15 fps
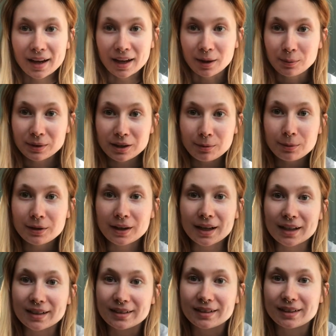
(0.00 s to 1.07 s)
Hey, what's up, you
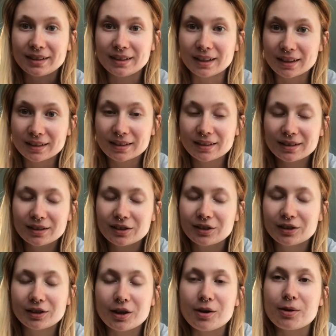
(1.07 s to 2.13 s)
guys? Yes.
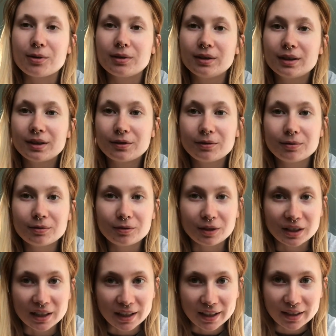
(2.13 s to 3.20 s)
For
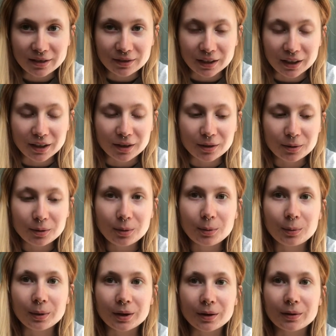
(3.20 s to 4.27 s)
today's video,
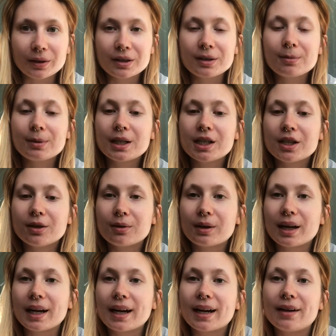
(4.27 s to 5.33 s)
we are going to be
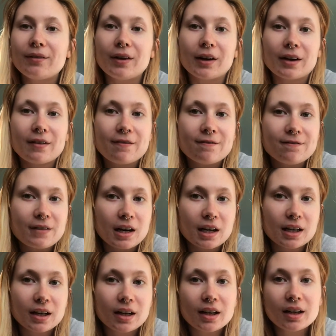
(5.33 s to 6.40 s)
doing a very
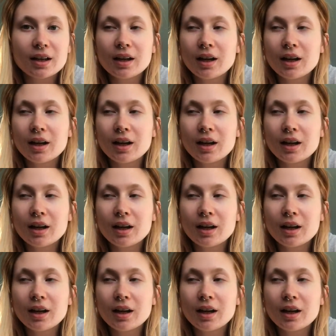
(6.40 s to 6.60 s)
fun,